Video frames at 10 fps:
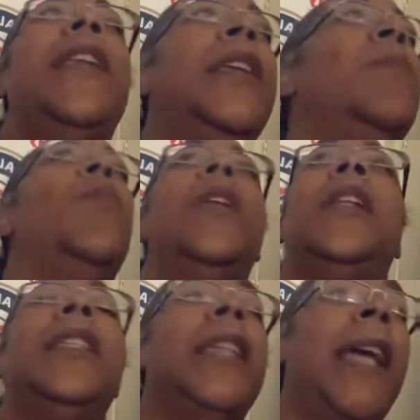that deep with
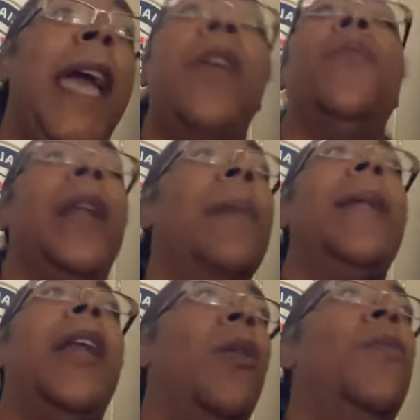it and say, hey, when
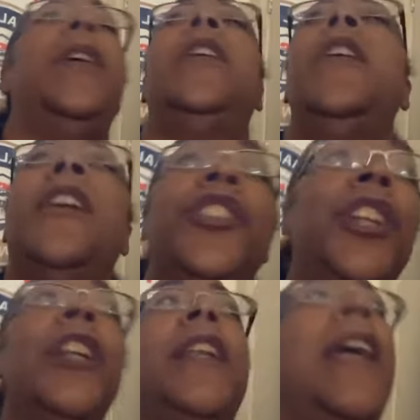I'm not on it,
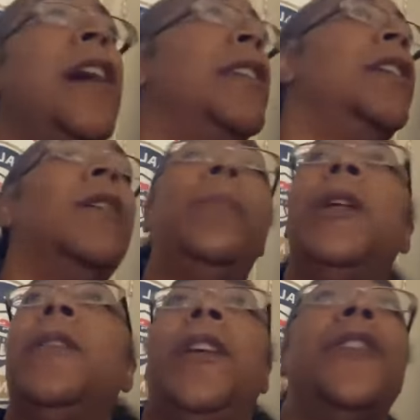shut it down and
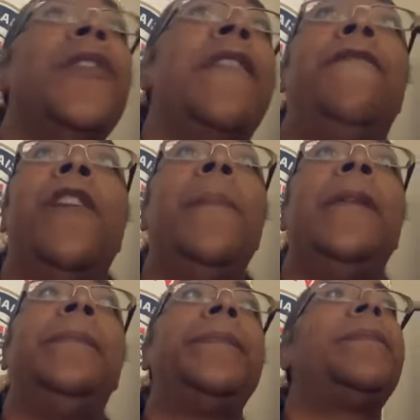unplug the internet from
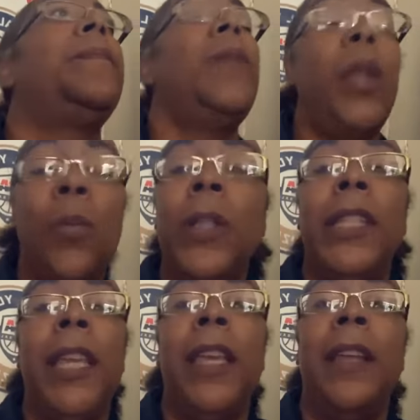it.
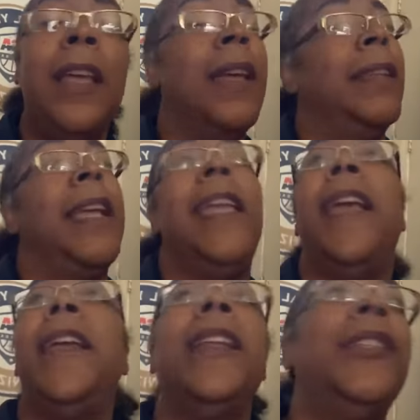Once again, they
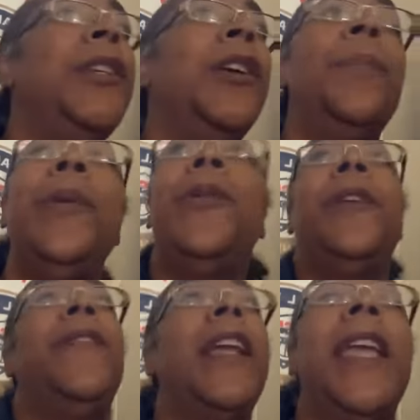can't get into your computer
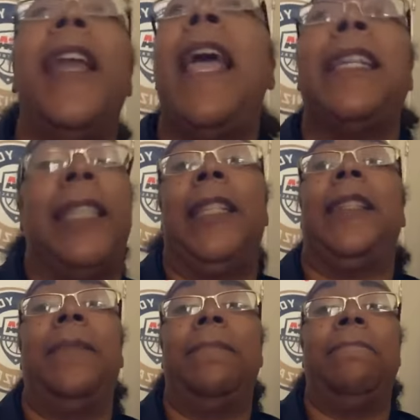if they can't
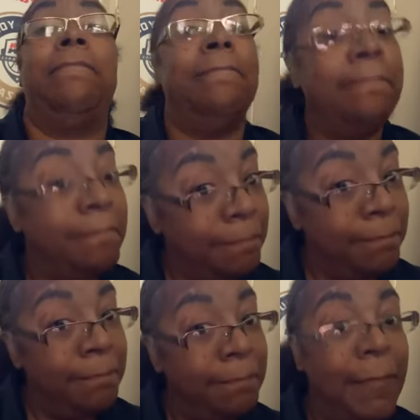access it.
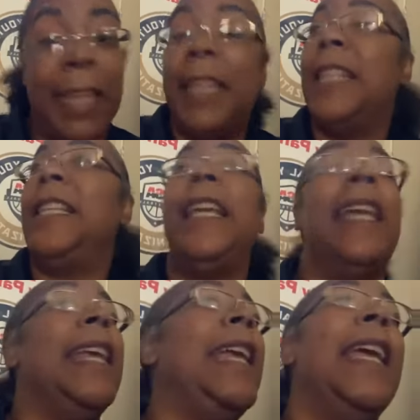It doesn't
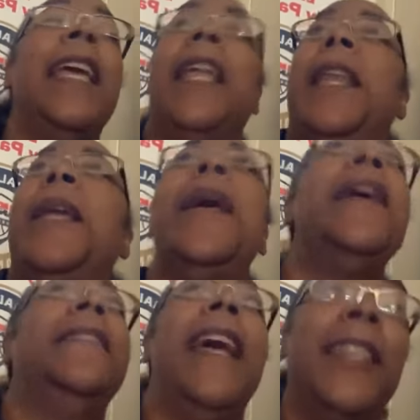get in.
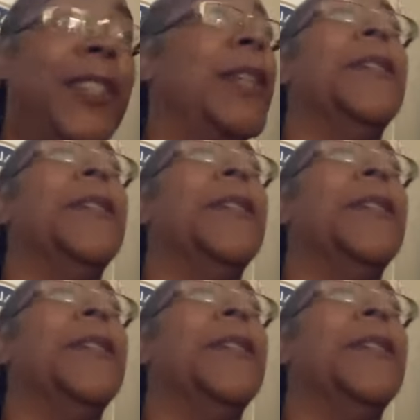That's